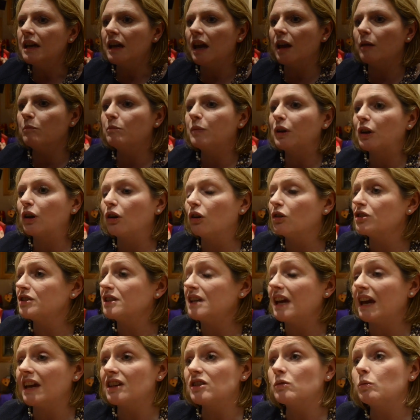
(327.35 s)

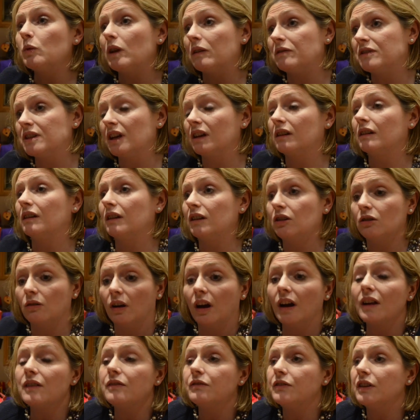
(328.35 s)
because yes, we've done,
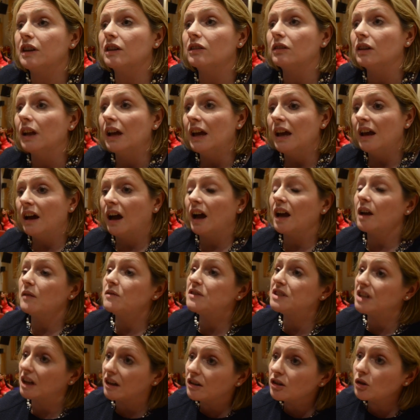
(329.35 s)
I feel I
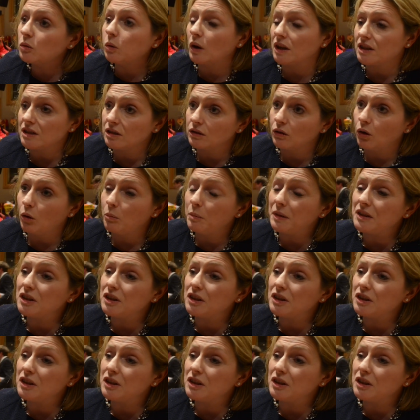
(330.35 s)
have done quite a lot,